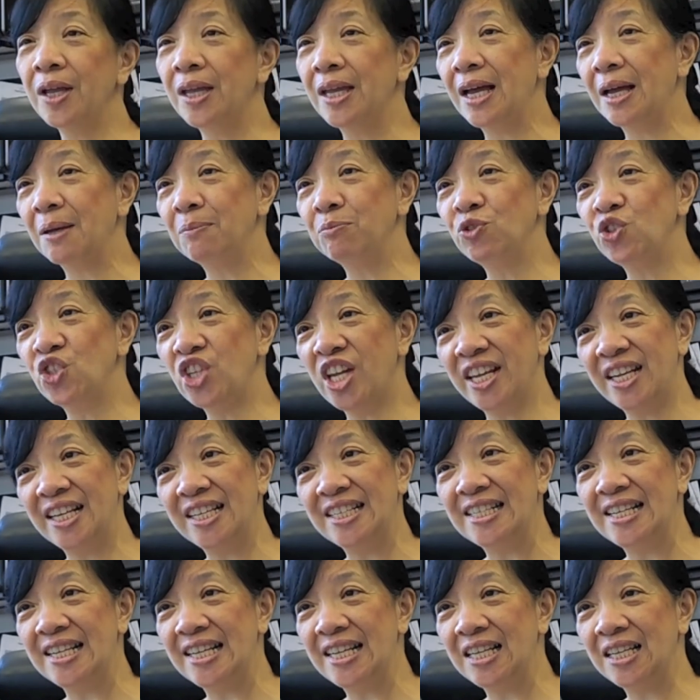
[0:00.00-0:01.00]
I'm
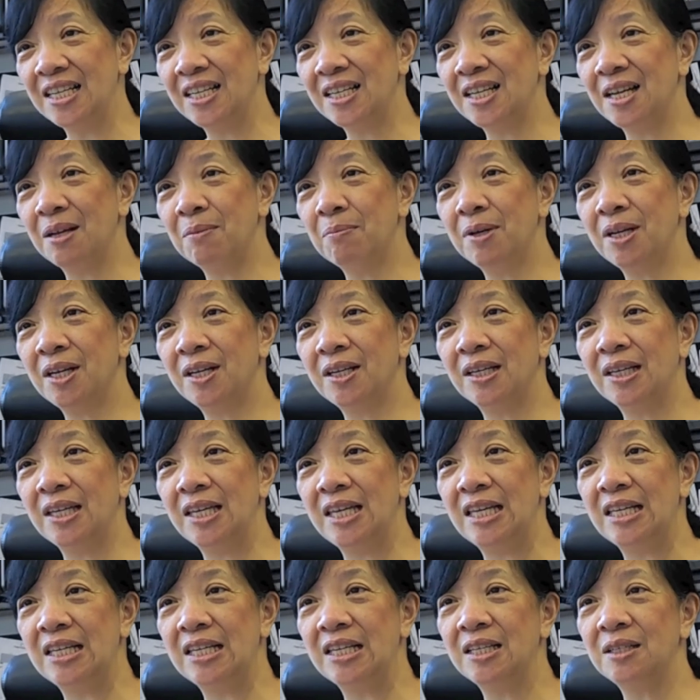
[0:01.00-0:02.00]
Jenny Ting. I'm a
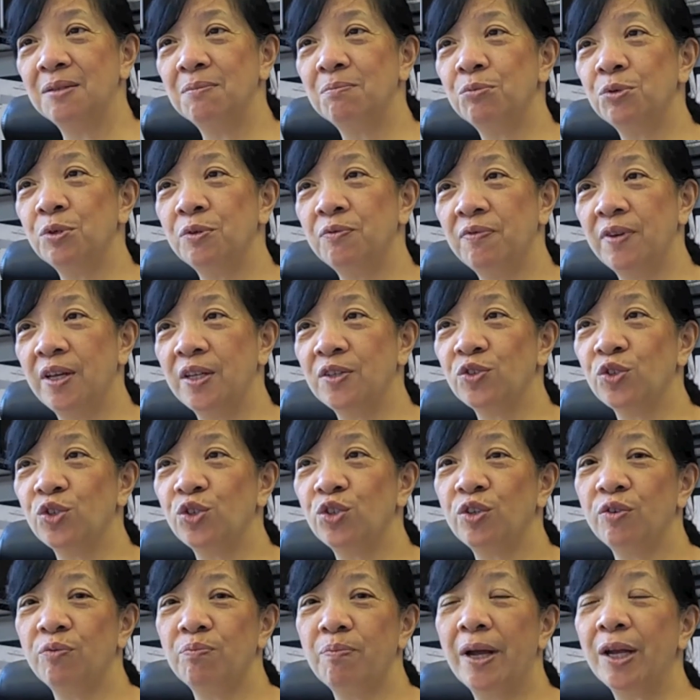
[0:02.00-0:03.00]
Kenan
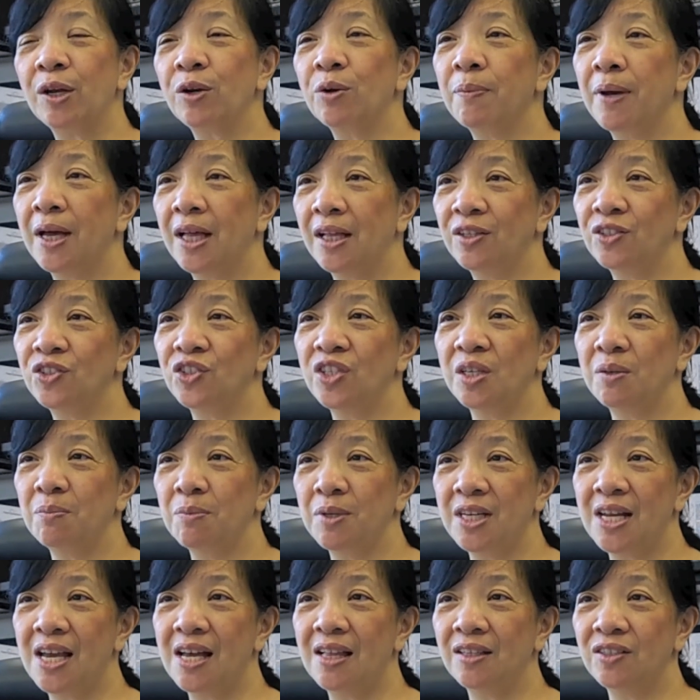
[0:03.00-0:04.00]
Professor of Microbiology and
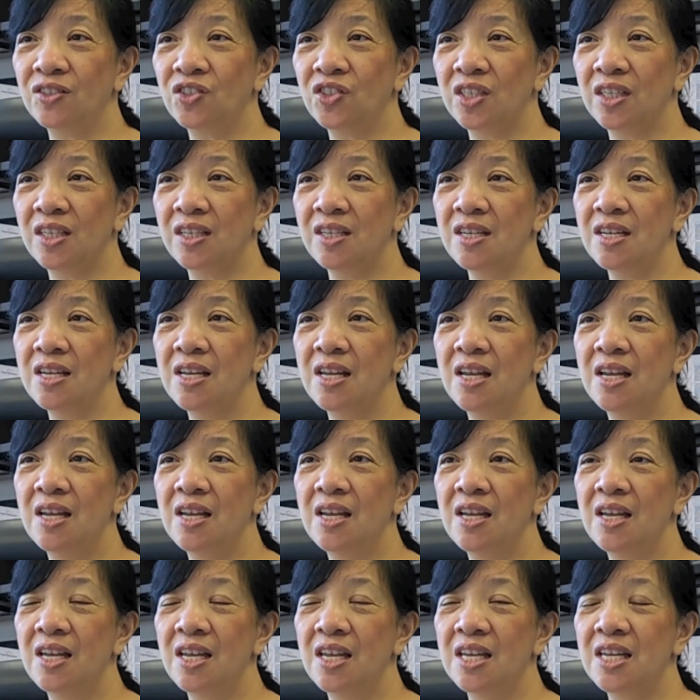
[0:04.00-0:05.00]
Immunology,
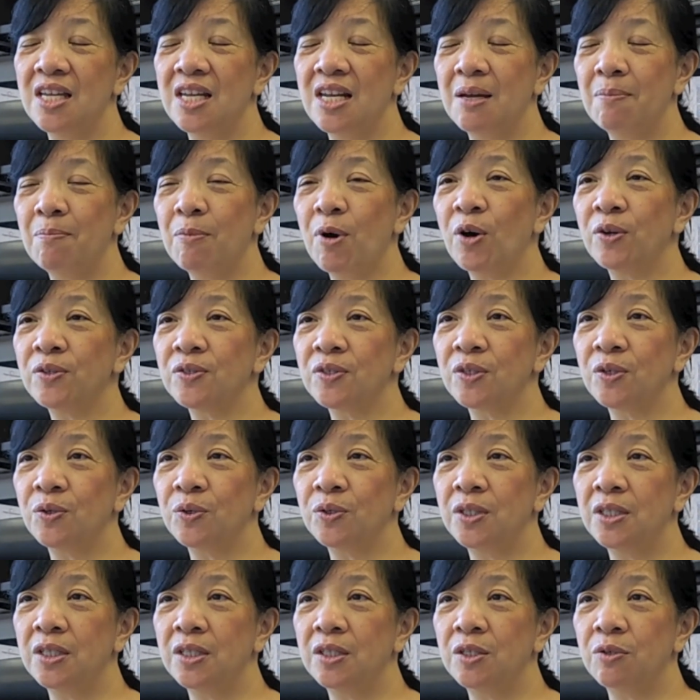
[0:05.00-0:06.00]
and I'm
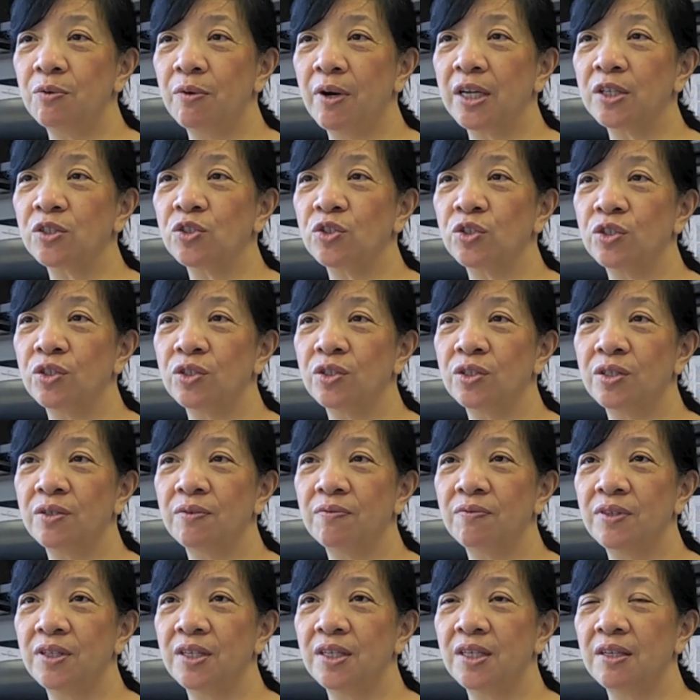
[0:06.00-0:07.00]
also the Director
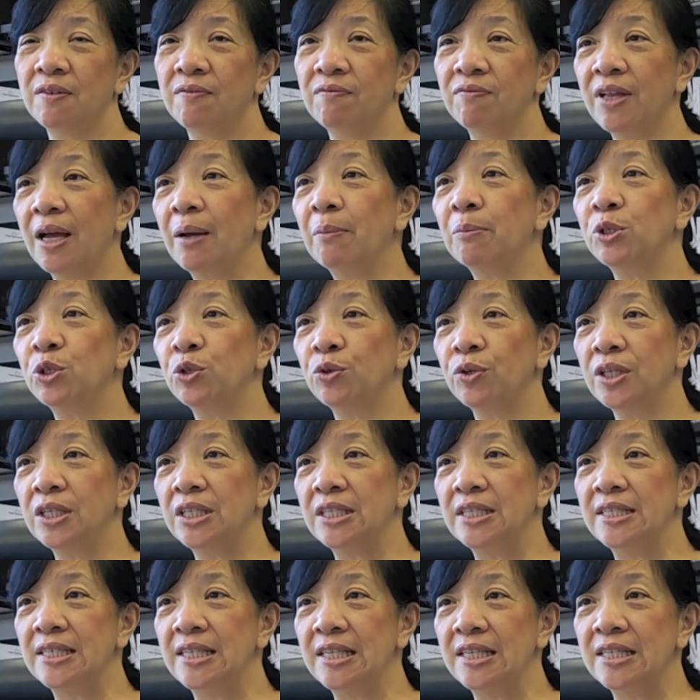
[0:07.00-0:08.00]
of the Inflammatory
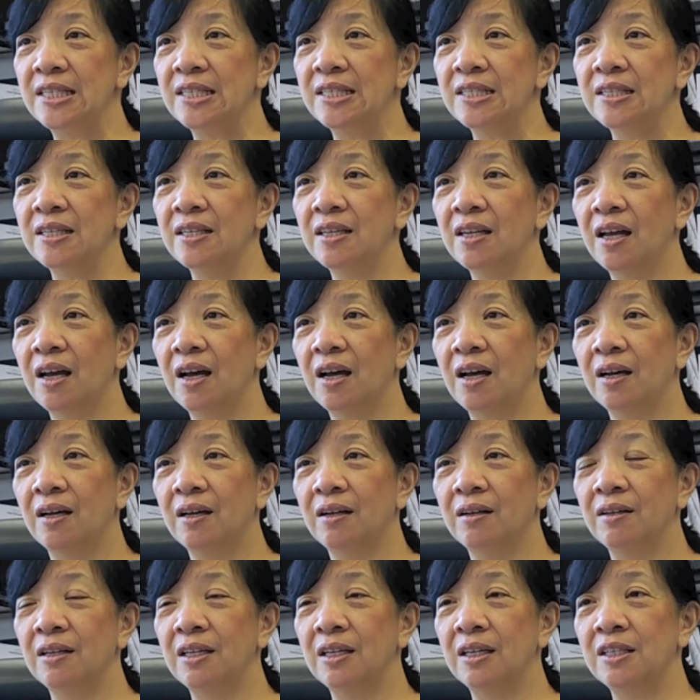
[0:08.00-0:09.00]
Disease
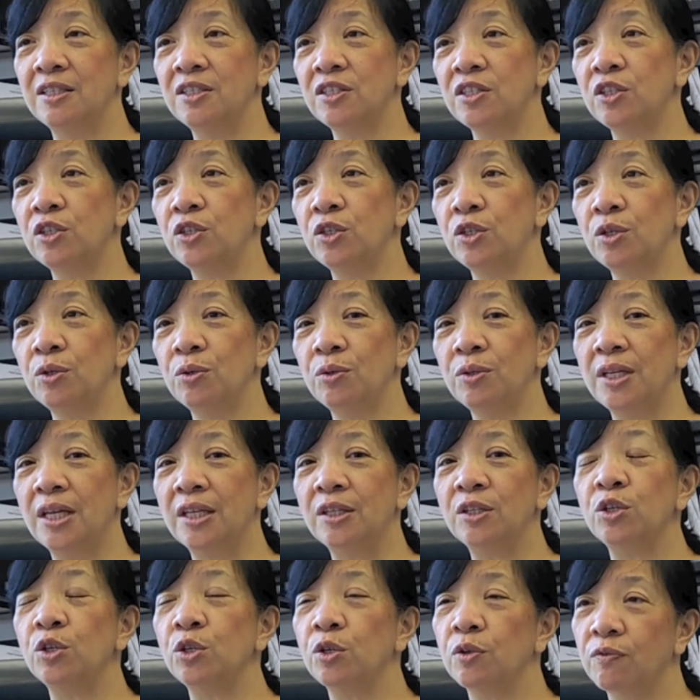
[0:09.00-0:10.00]
Institute
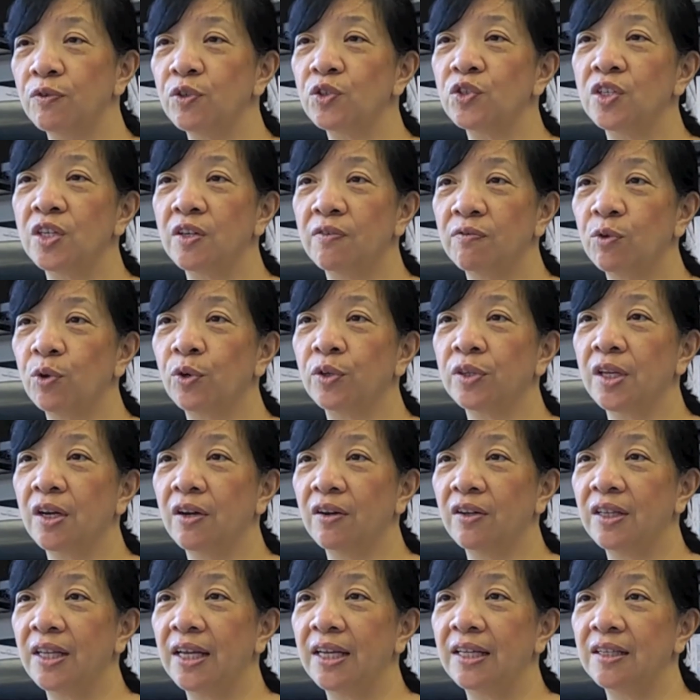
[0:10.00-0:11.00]
at the University of North
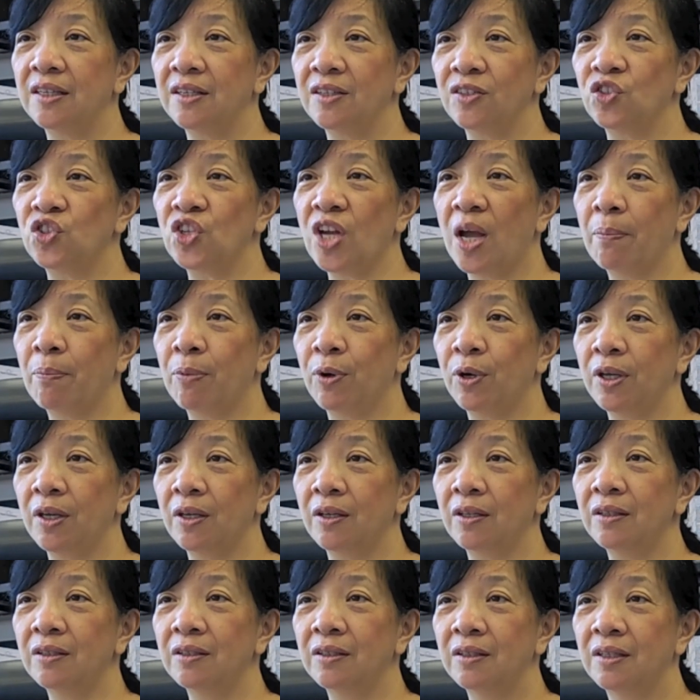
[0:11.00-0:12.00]
Carolina in Chapel
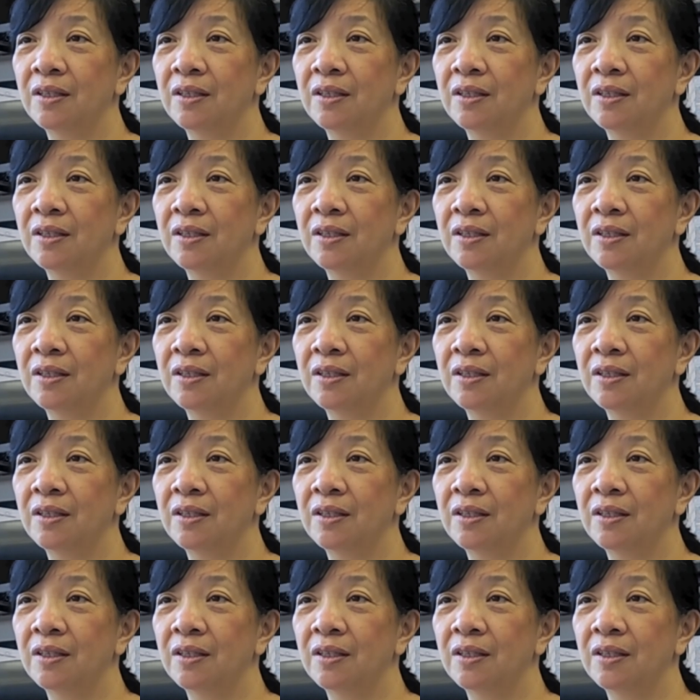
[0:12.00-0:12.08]
Hill.